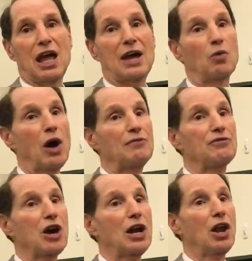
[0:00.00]
And it wasn't
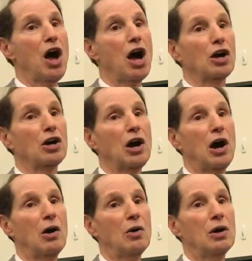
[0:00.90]
very long
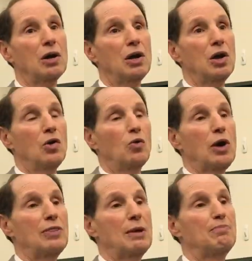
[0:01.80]
ago
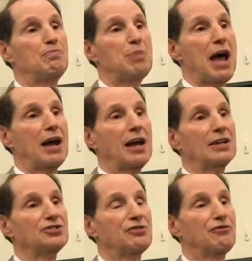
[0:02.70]
when the biggest